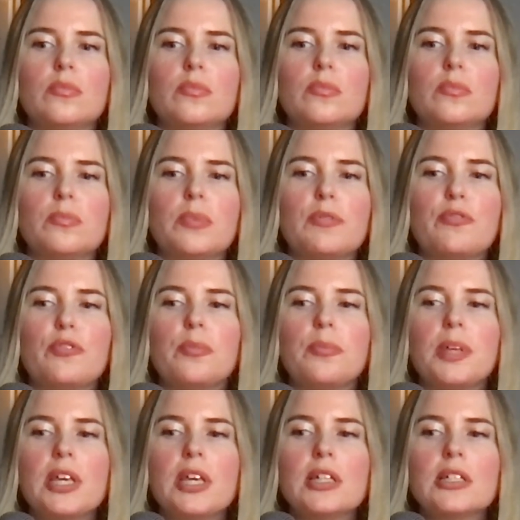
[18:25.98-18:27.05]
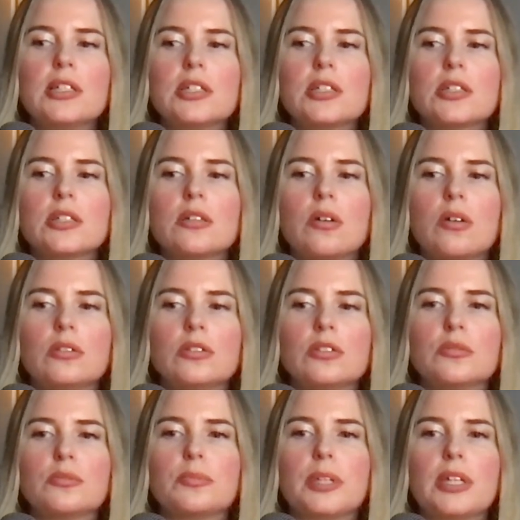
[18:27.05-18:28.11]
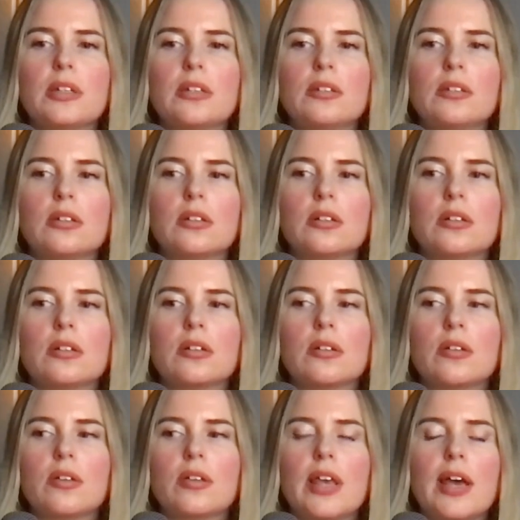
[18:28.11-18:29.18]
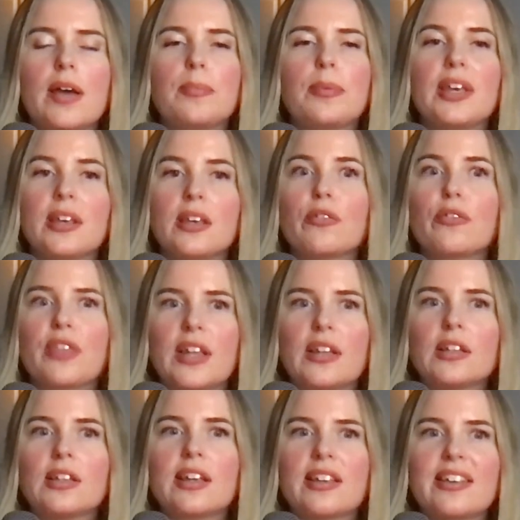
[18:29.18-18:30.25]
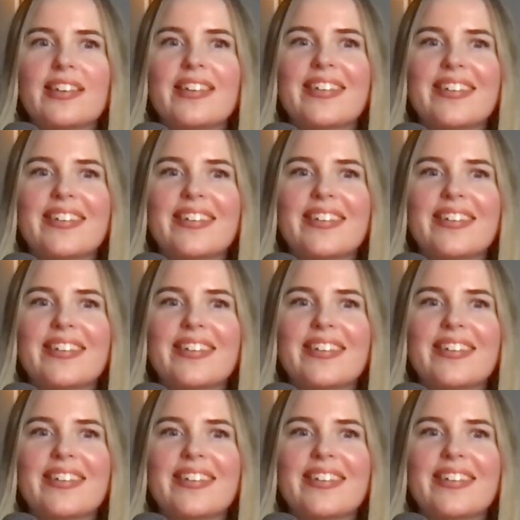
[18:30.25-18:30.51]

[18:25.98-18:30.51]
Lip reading: but for me it's also been being authentic.